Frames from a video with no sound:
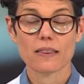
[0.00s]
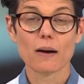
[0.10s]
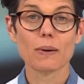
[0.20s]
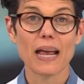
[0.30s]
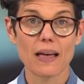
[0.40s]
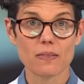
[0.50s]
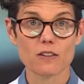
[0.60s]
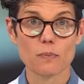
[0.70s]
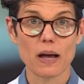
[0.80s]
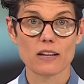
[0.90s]
that we had
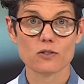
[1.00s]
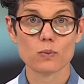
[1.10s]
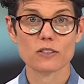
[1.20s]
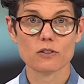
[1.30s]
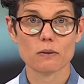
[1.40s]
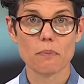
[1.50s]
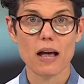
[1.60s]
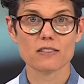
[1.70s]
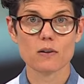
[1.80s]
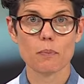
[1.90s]
this past winter in
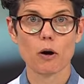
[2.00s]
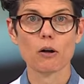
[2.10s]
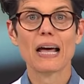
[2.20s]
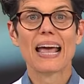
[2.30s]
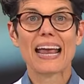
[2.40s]
basketball.